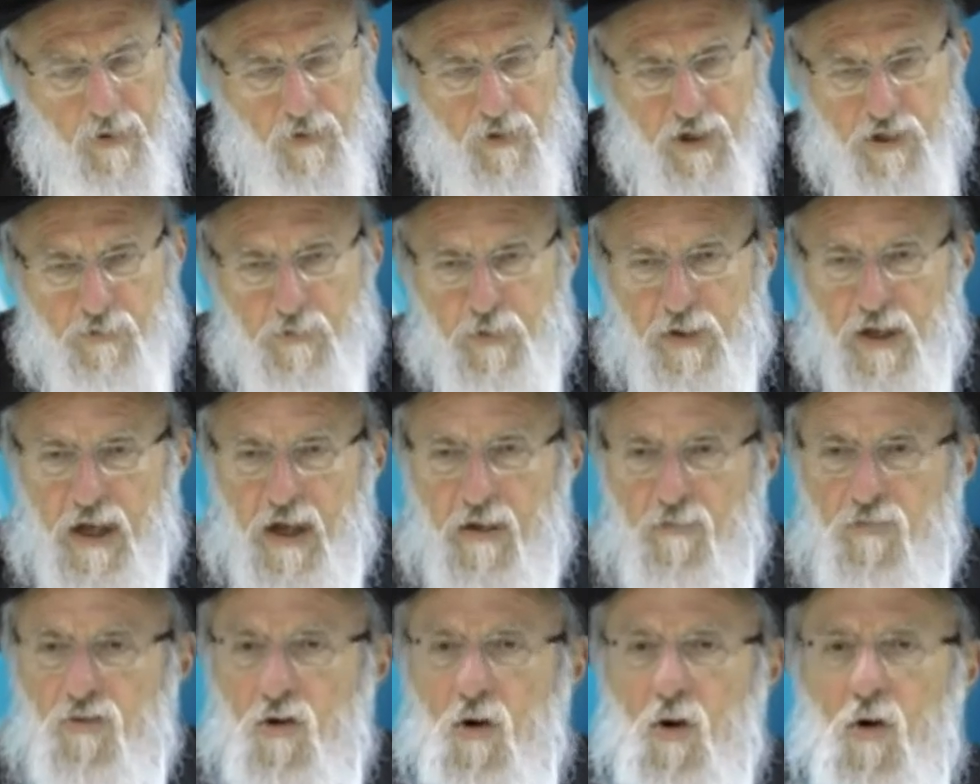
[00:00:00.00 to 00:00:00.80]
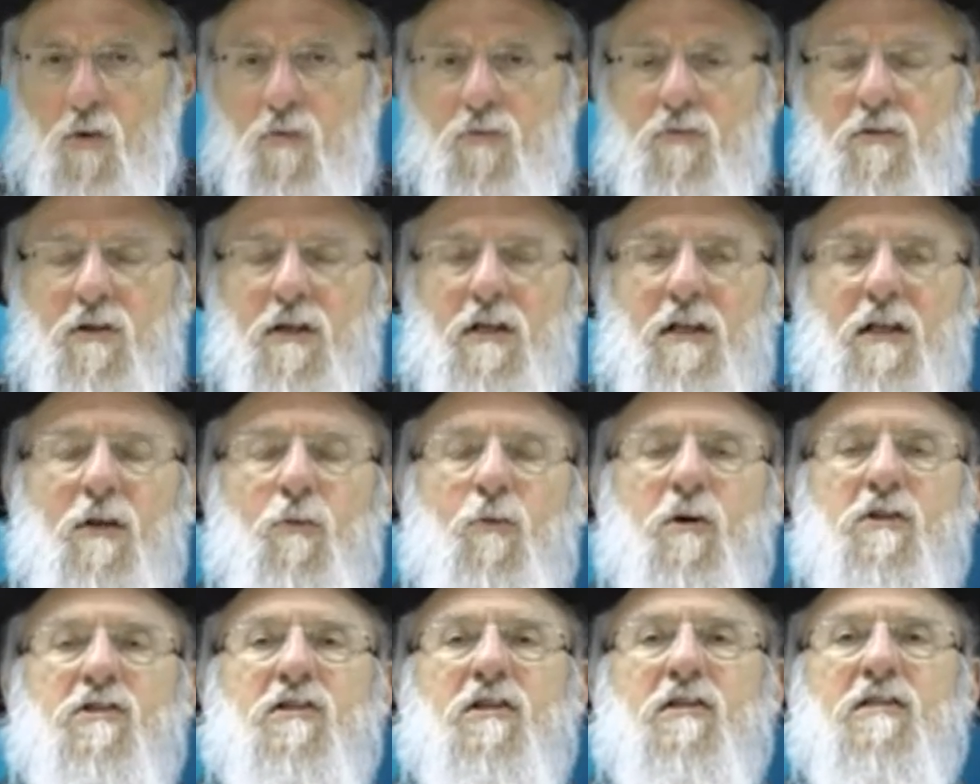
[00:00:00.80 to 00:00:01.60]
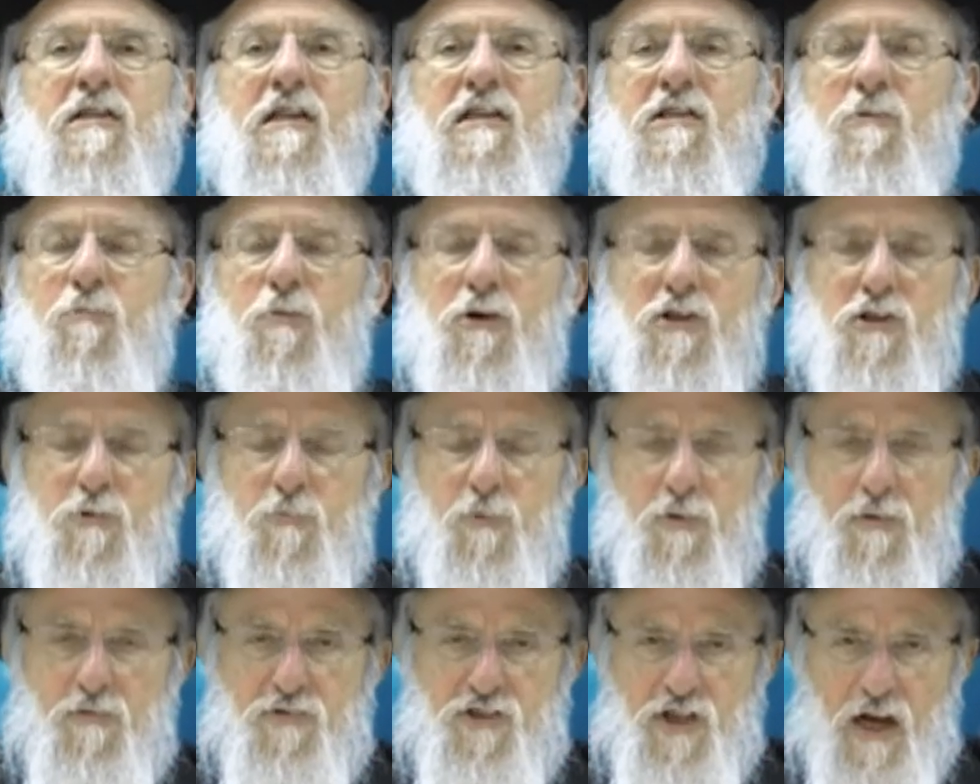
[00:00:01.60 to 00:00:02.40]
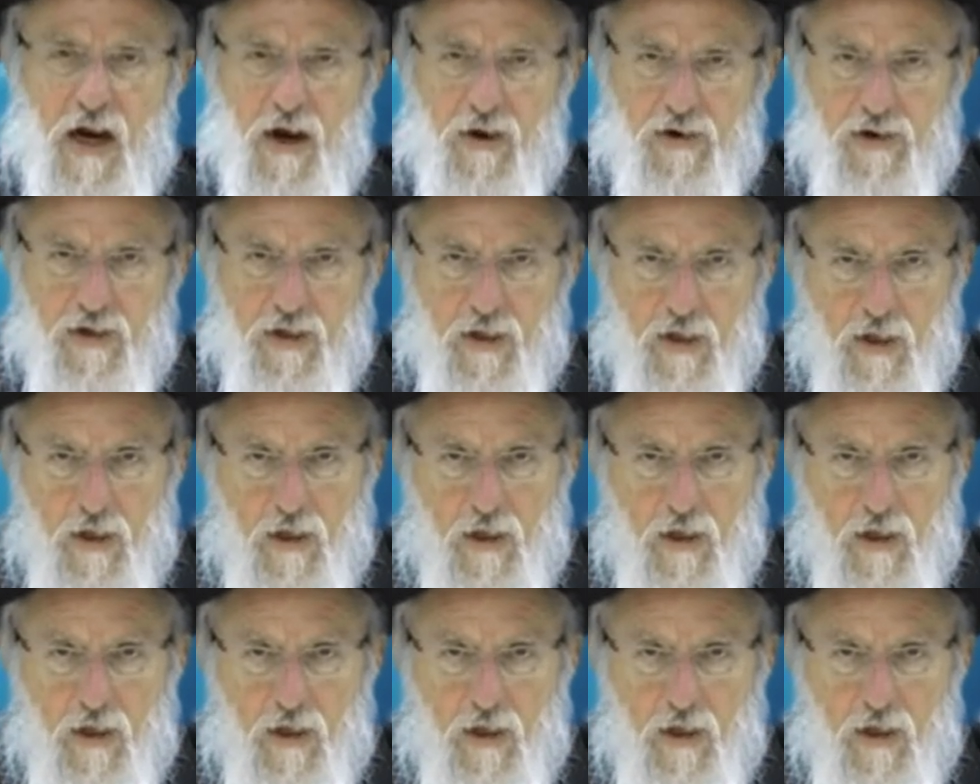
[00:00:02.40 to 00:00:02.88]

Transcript: This became known in linguistics as the principle of charity.